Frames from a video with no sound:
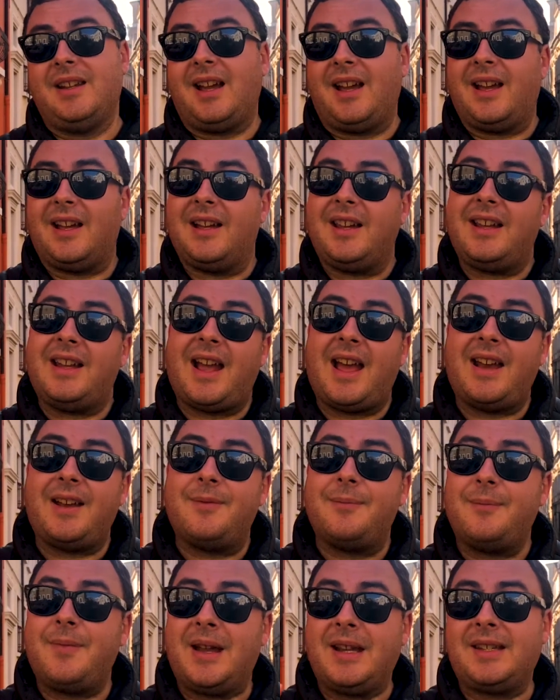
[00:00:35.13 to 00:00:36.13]
it had a
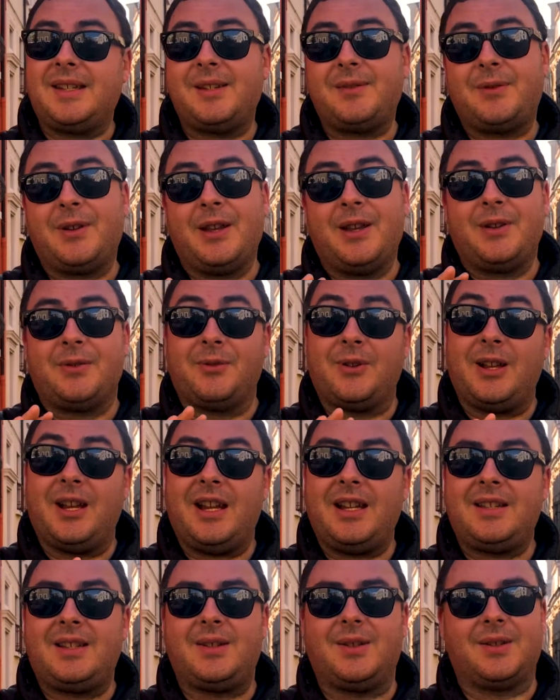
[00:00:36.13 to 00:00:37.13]
massive
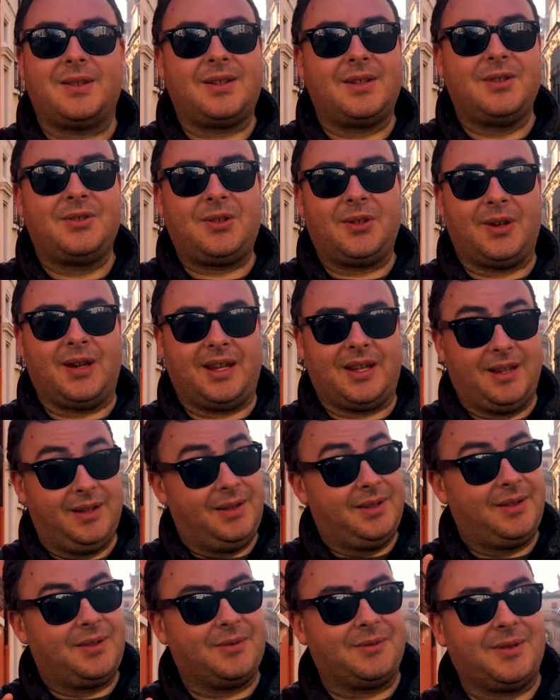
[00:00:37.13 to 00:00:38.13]
renaissance during
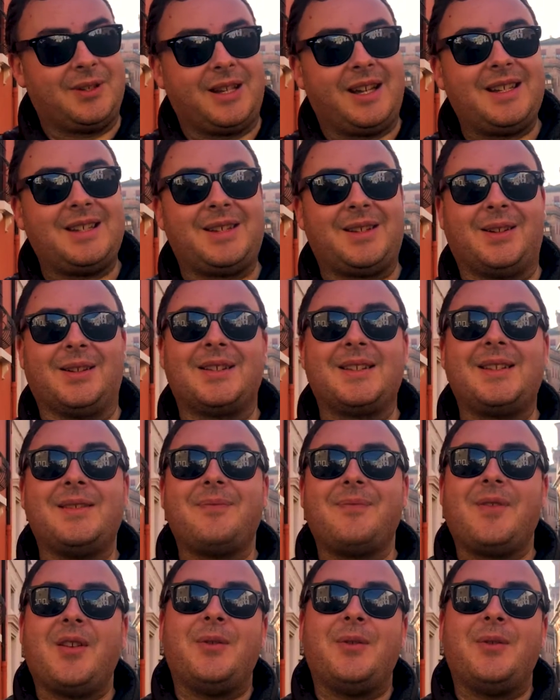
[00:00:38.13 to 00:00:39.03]
the Renaissance,